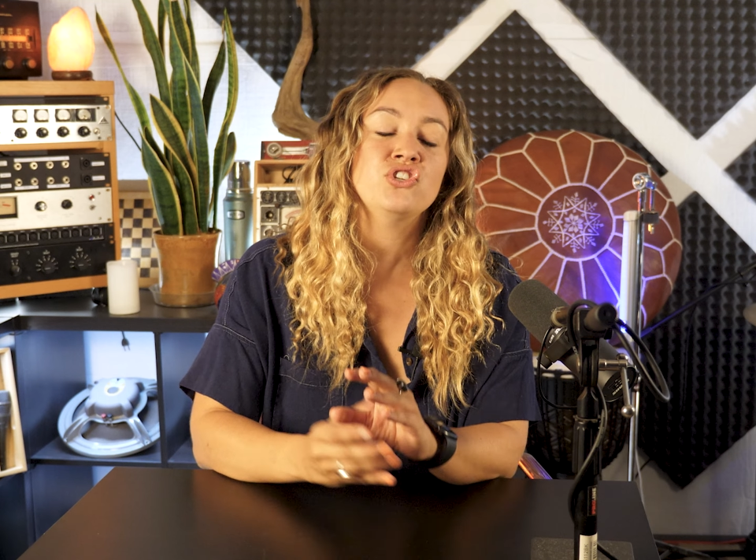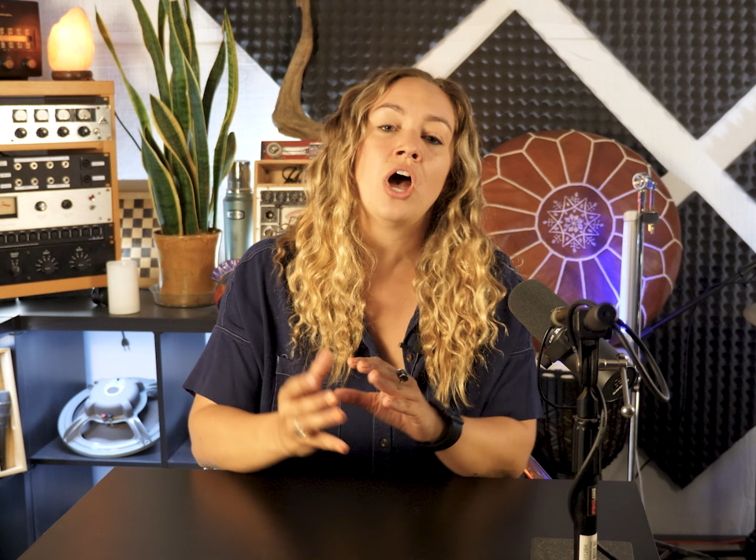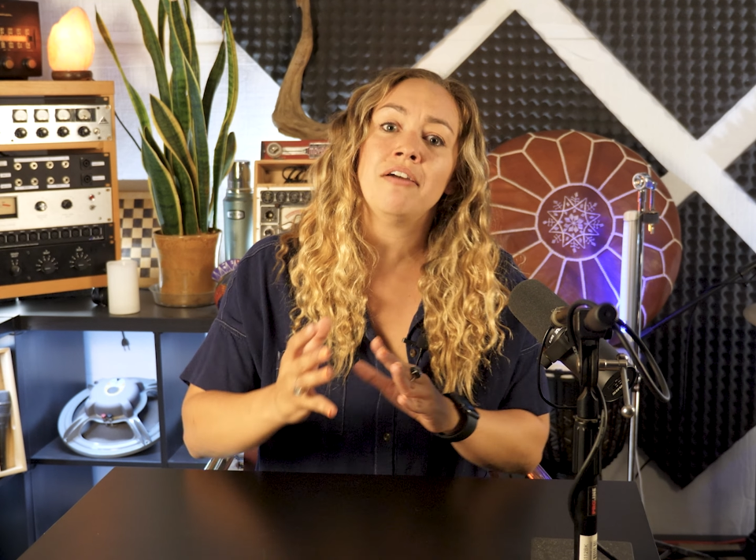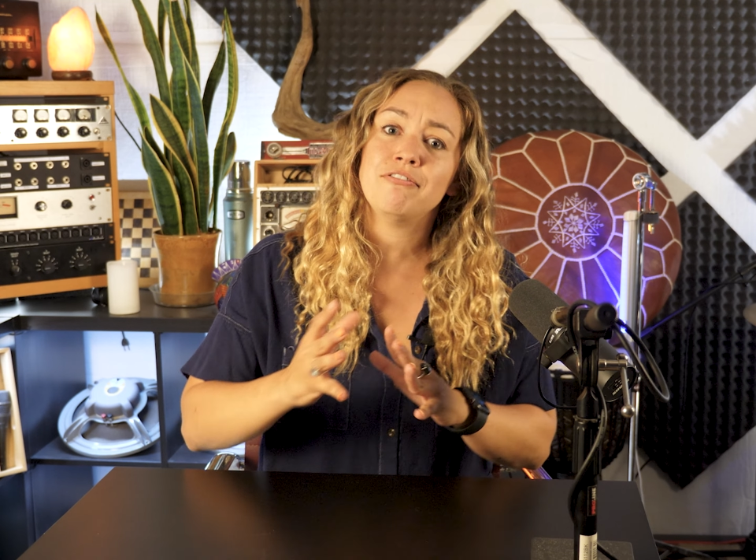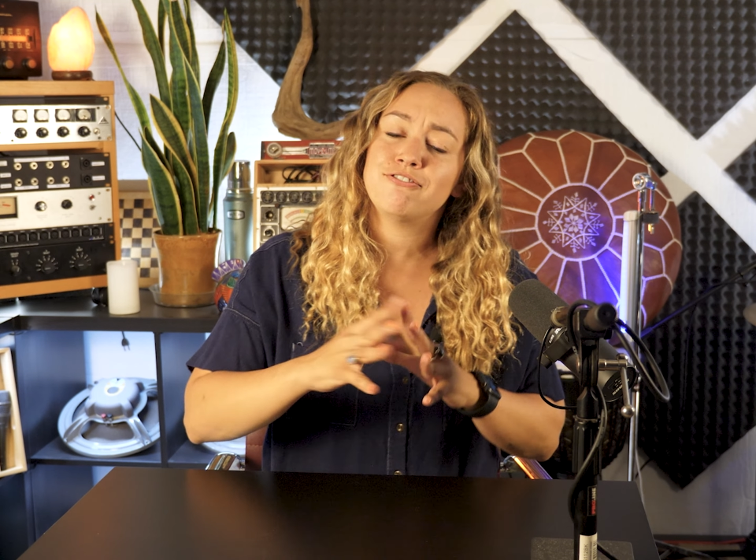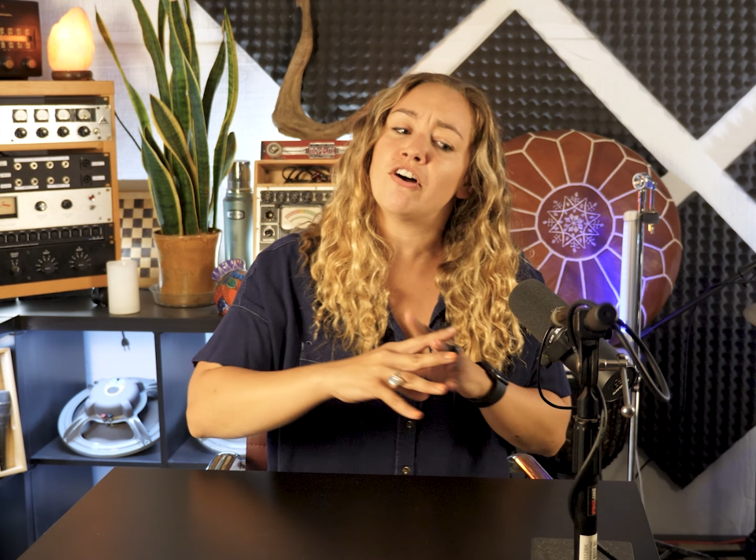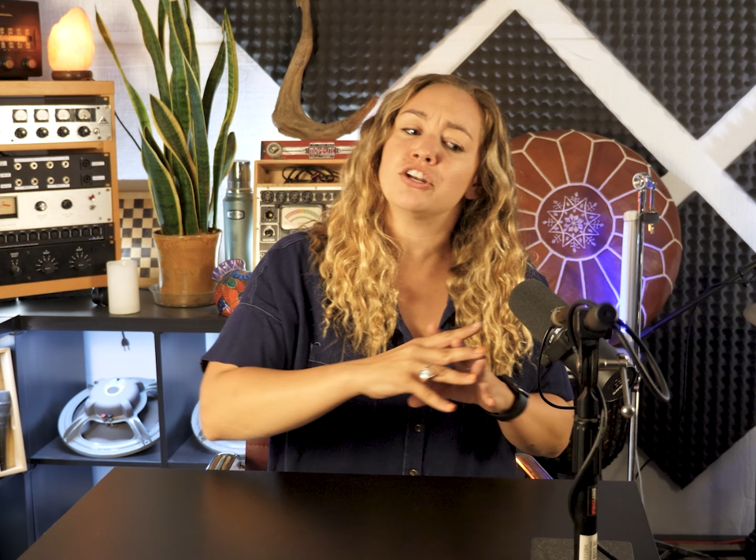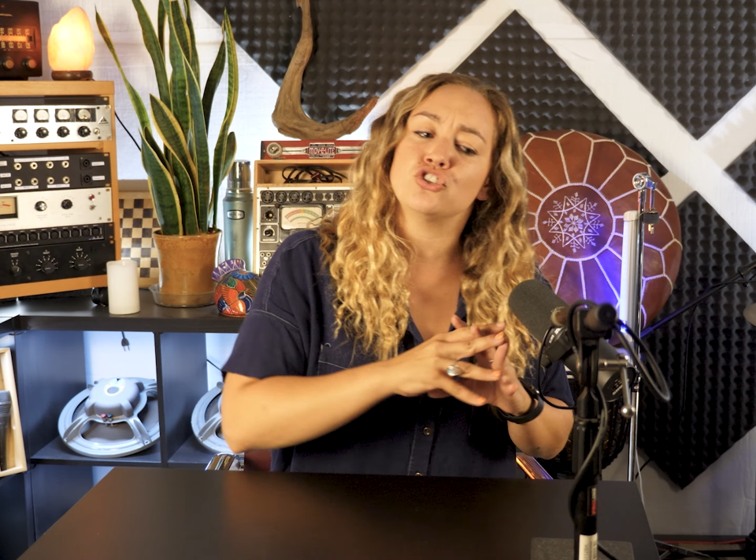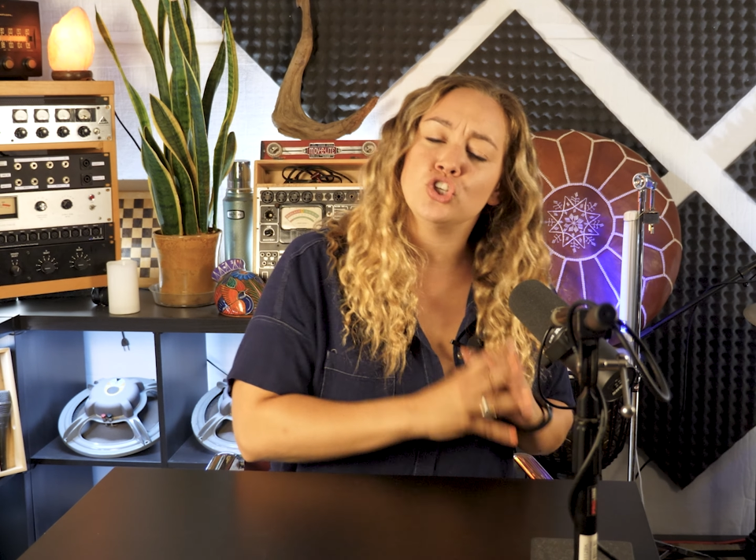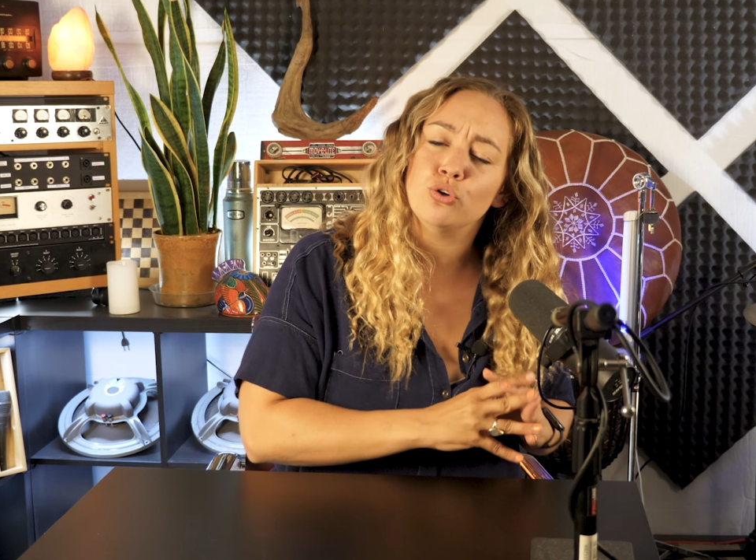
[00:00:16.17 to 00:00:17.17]
not
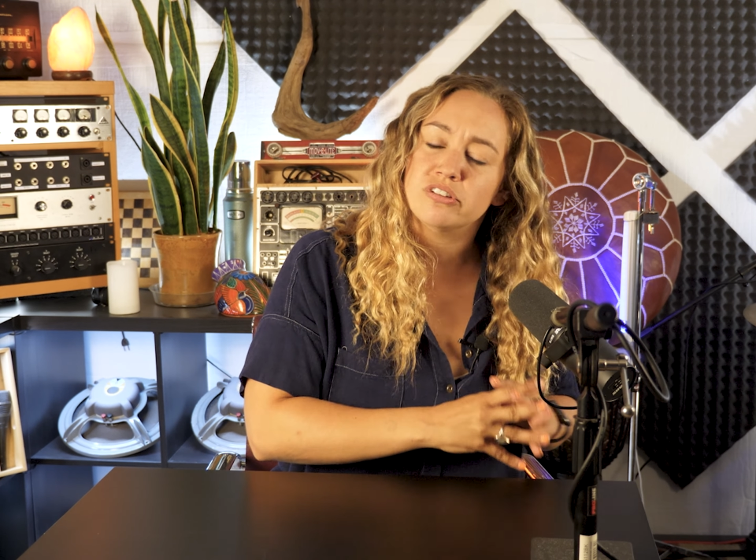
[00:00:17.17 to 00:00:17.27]
fondue.